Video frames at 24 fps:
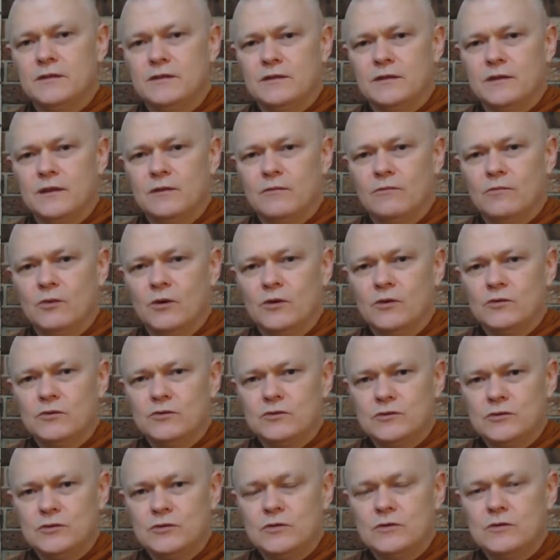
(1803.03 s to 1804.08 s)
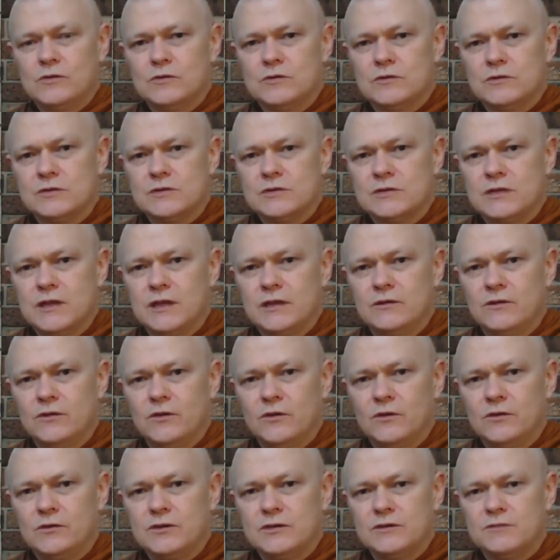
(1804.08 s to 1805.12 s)
in what you choose, and
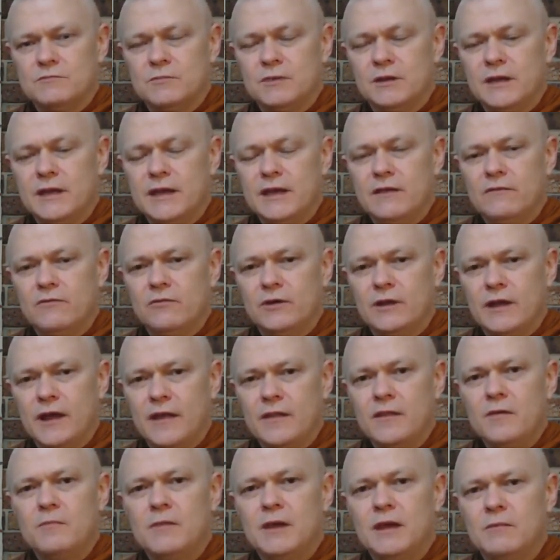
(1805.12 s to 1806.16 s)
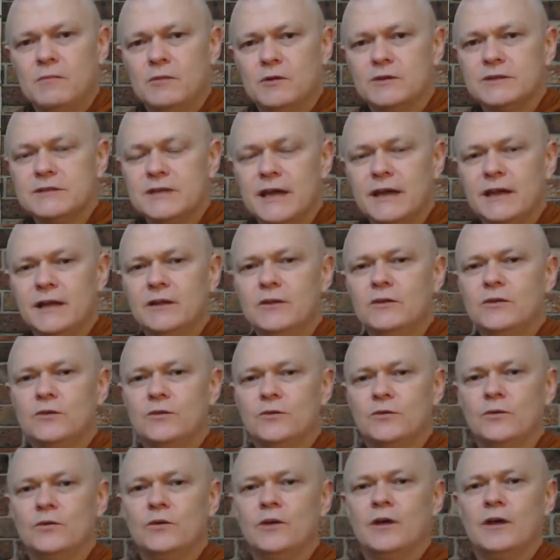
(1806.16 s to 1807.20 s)
don't just believe what other people tell
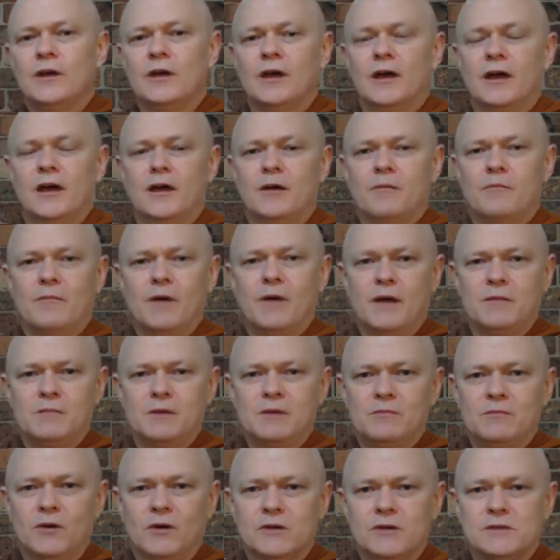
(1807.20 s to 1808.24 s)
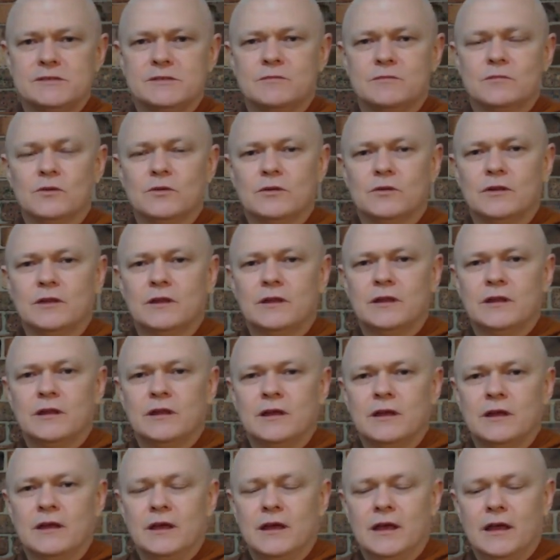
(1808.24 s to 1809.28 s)
you might be possible.
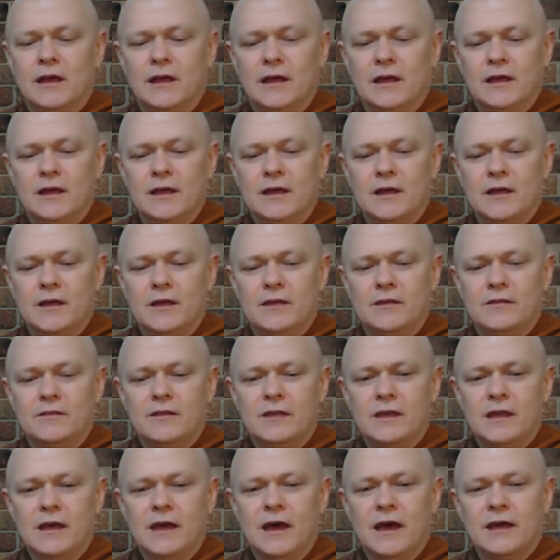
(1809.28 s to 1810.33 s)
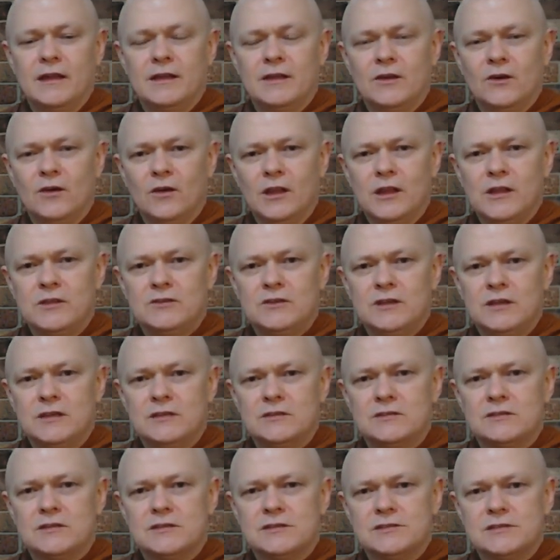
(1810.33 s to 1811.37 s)
The
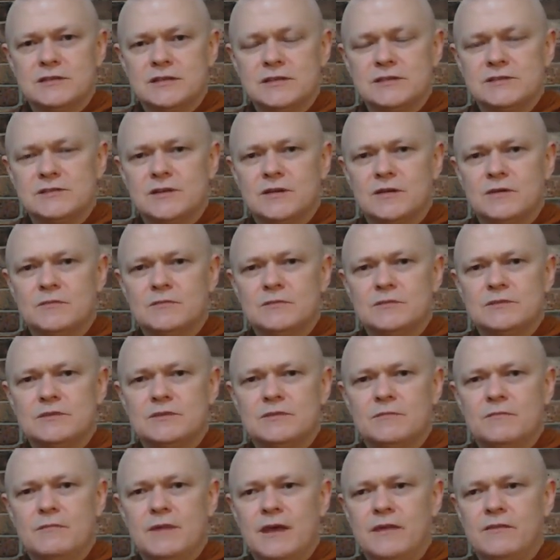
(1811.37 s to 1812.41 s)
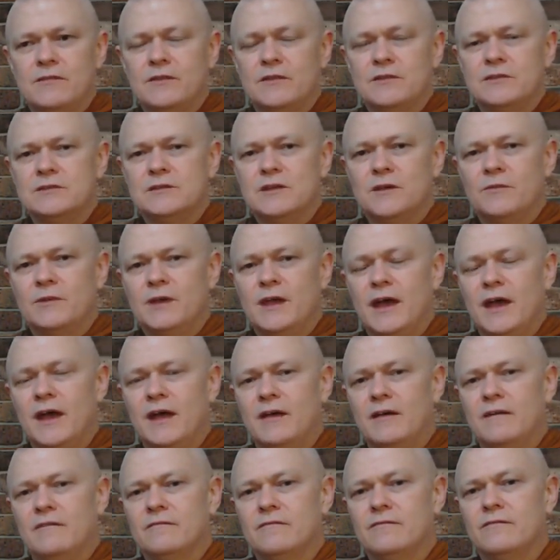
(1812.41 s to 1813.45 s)
ideologies, the systems, the methods that we
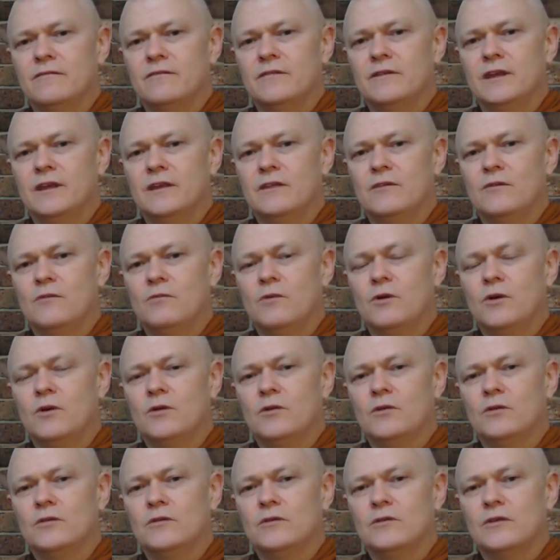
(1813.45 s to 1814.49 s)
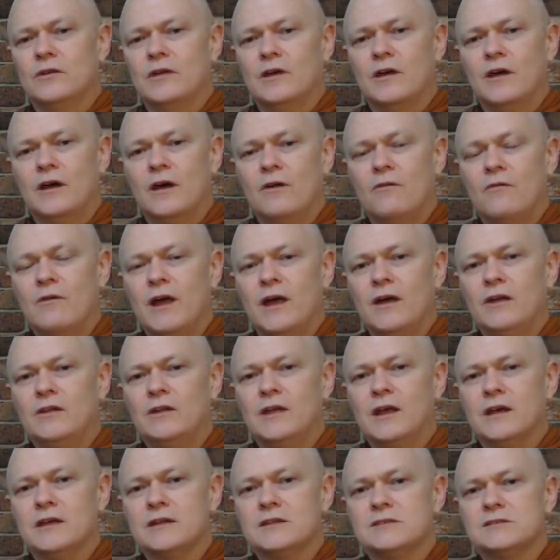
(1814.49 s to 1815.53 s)
have in the world
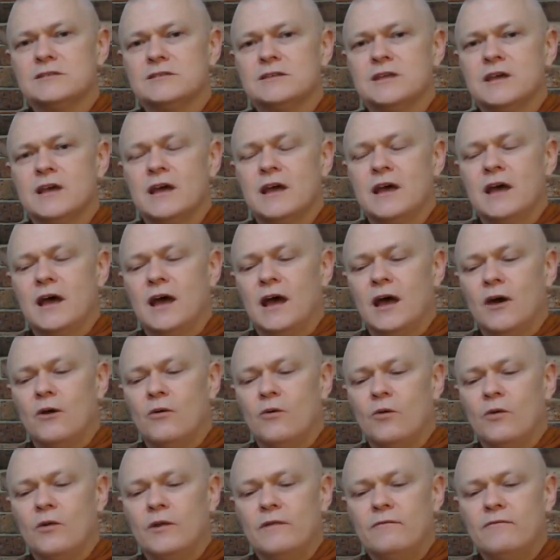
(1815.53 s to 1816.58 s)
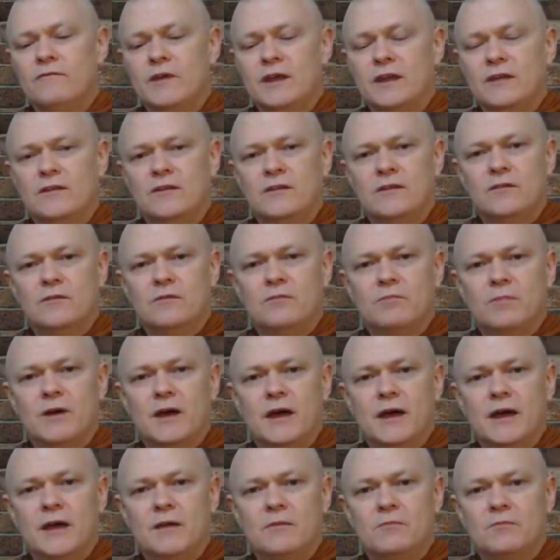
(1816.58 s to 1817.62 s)
around us are all invented
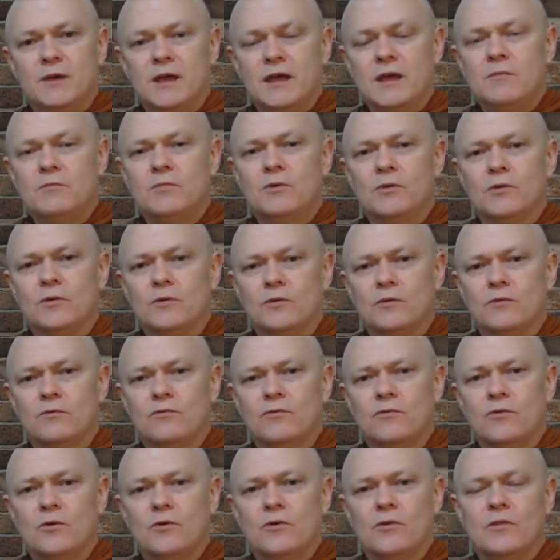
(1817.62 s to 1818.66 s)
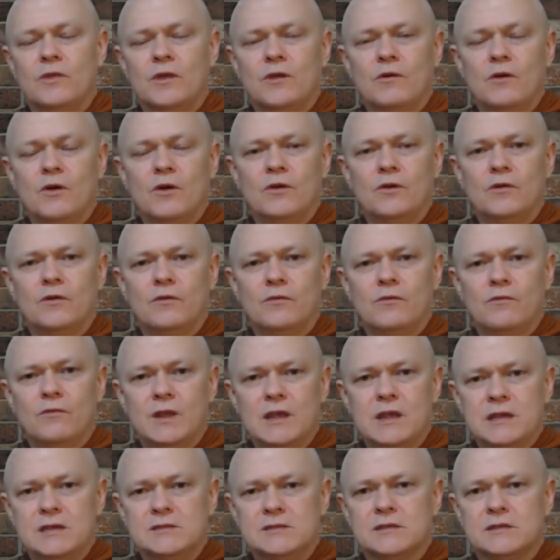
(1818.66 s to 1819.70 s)
by people for their own
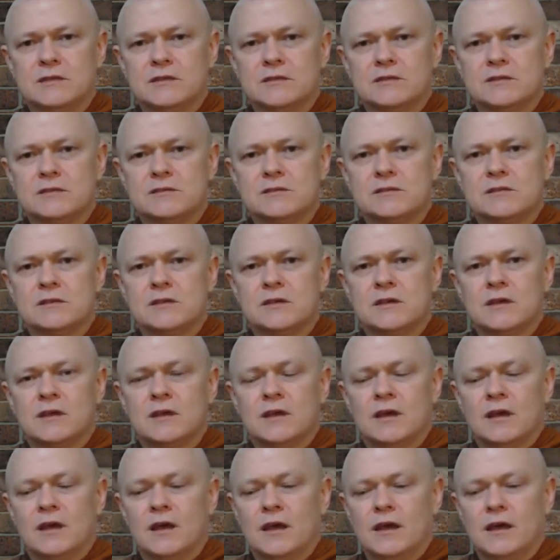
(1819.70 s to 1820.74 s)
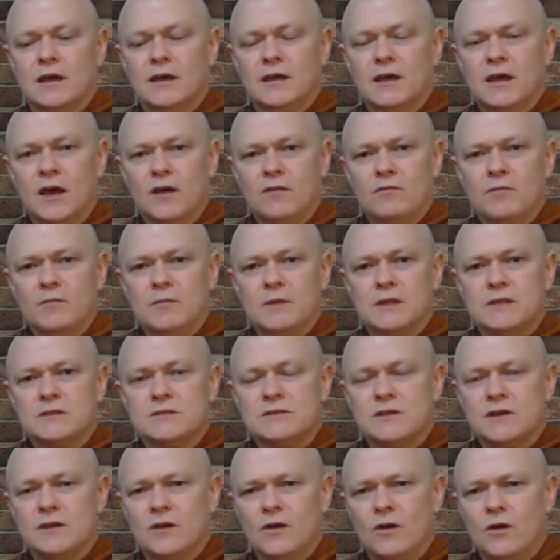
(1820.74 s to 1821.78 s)
reasons.
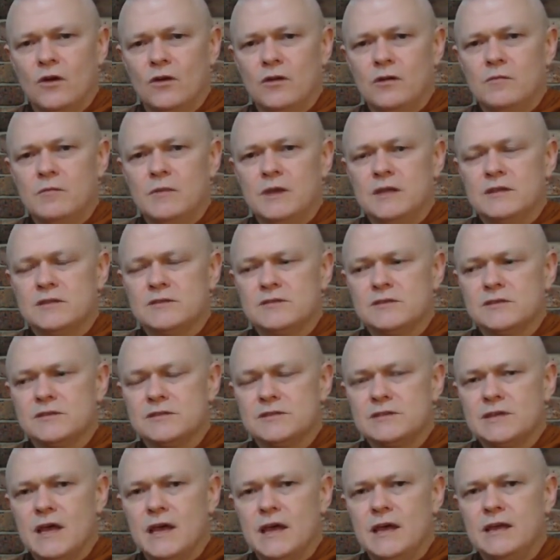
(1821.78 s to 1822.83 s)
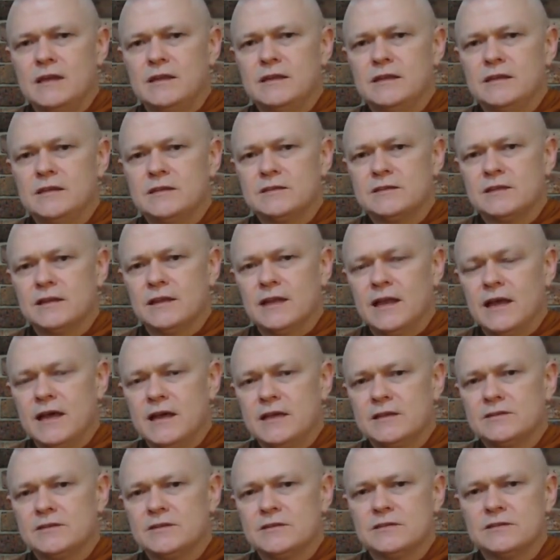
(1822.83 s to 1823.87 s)
Governments, economies, societies,
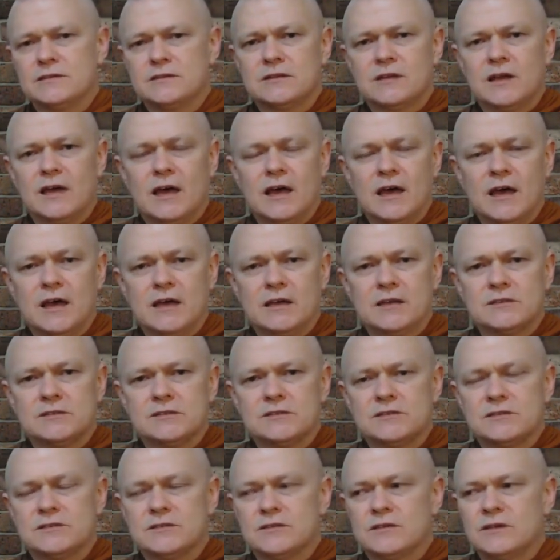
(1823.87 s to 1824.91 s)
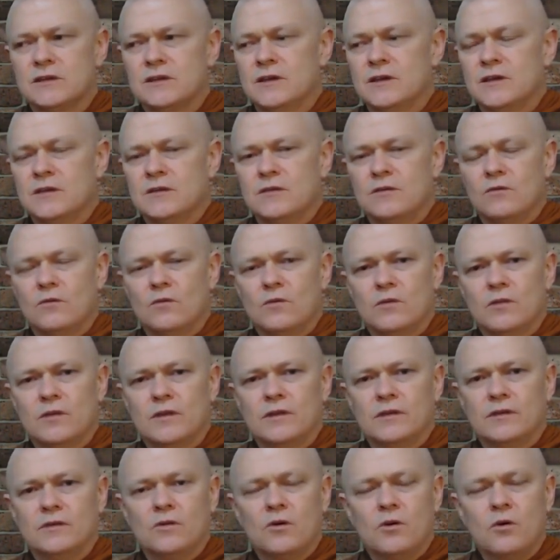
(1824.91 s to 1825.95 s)
classes, castes, all
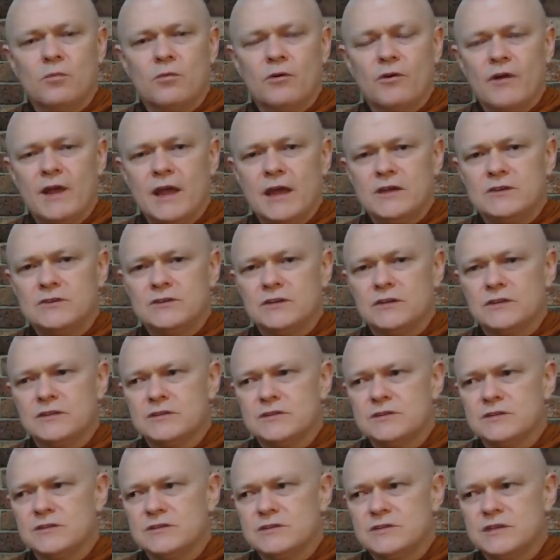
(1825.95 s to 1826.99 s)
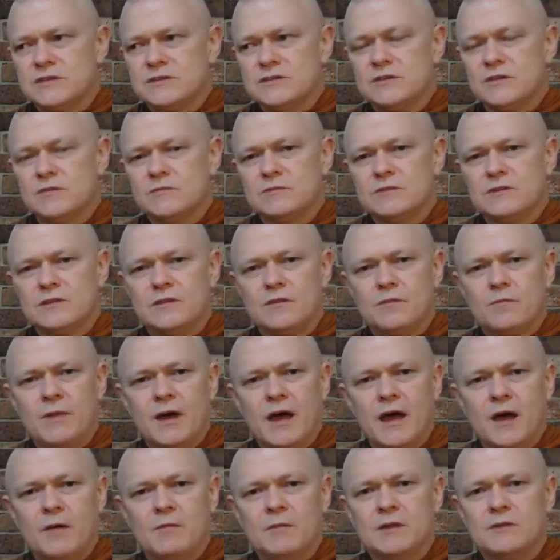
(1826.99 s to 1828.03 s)
the corporations, the systems, the
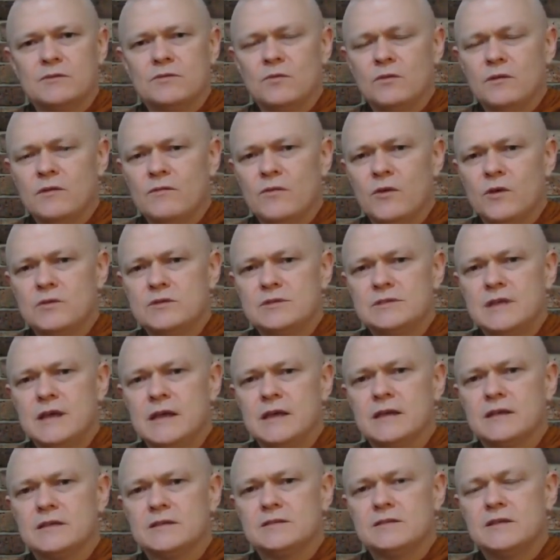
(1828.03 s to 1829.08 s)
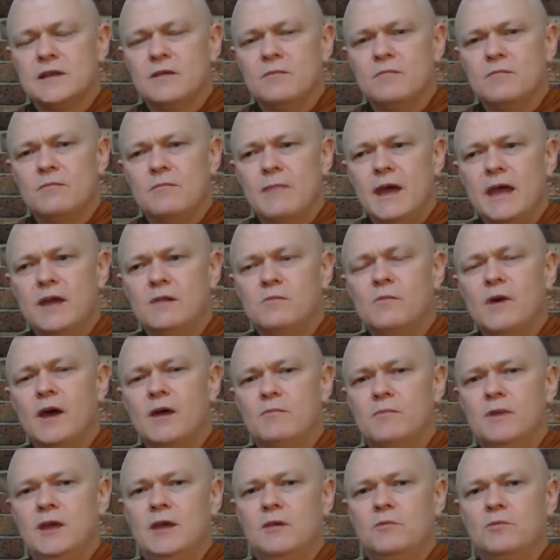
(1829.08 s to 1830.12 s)
departments, all of those things, they're made by
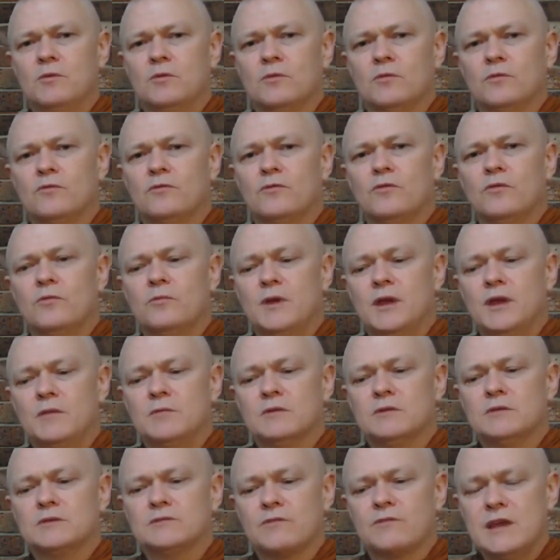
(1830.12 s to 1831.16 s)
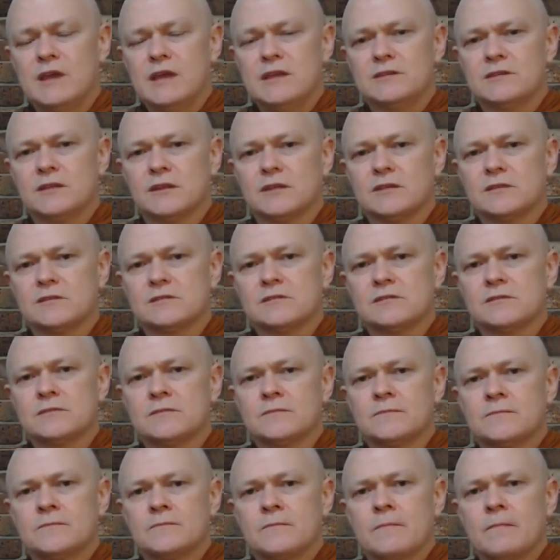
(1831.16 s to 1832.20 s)
people for people's reasons.
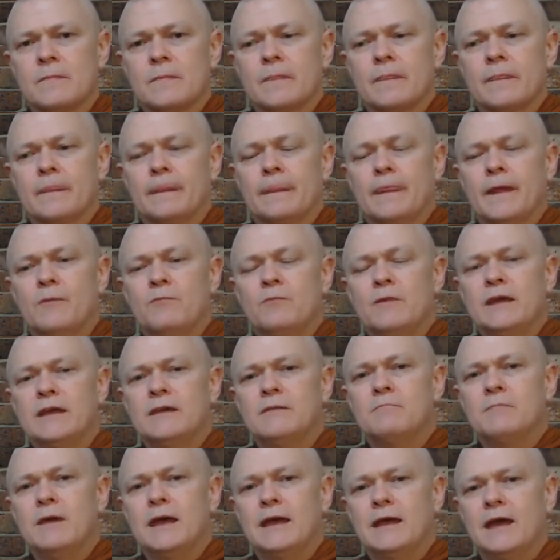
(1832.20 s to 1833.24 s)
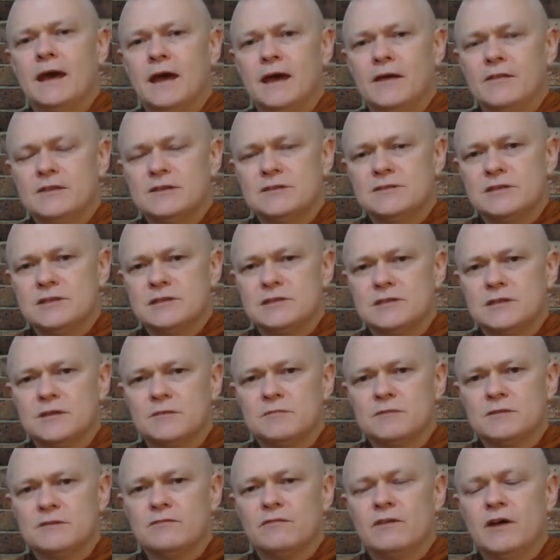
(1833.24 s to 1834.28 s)
And we can make other
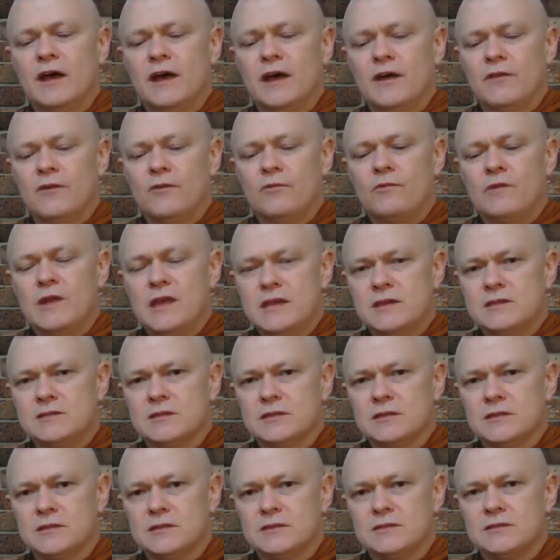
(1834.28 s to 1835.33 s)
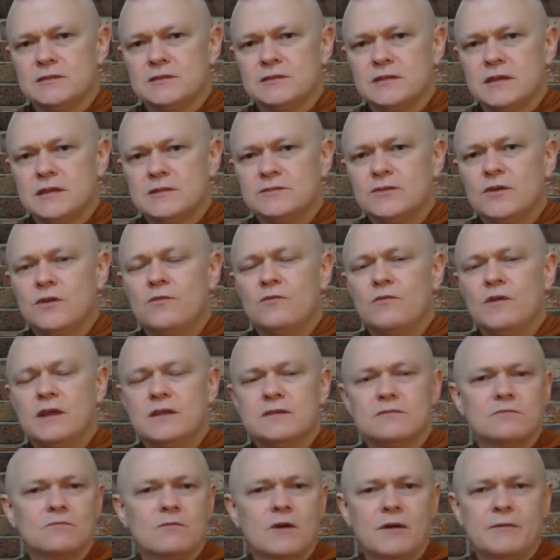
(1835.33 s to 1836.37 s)
systems for other reasons. There's no
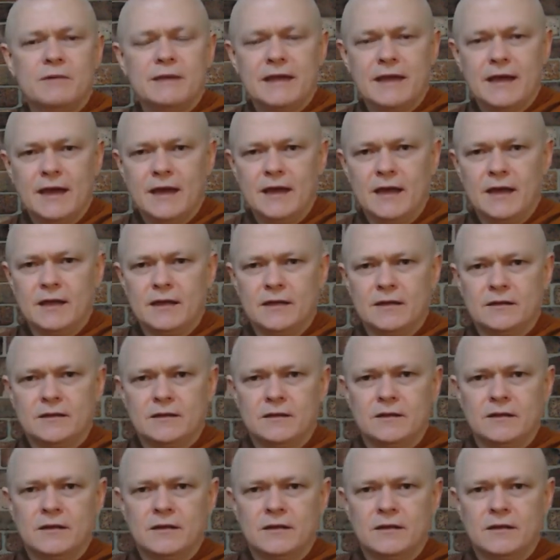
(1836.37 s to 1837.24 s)
reason why we can't.